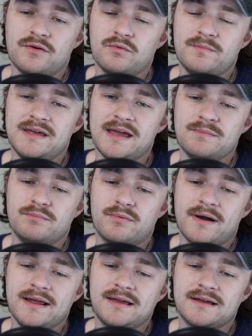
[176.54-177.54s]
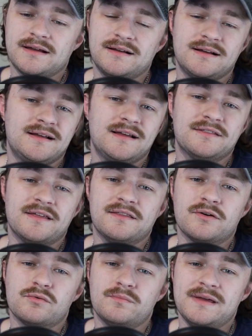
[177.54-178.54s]
will be a break, and
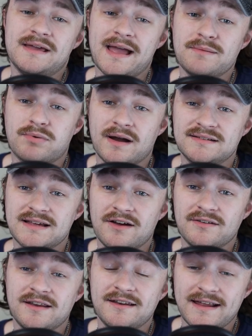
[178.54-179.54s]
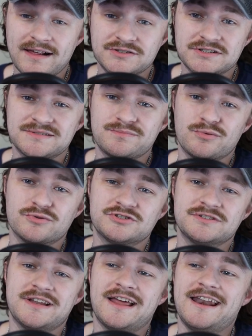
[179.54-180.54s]
then there will be a breakdown and analysis
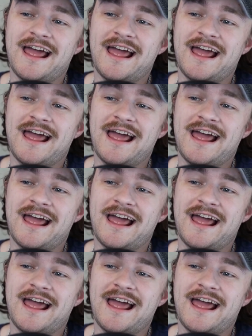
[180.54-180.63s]
portion.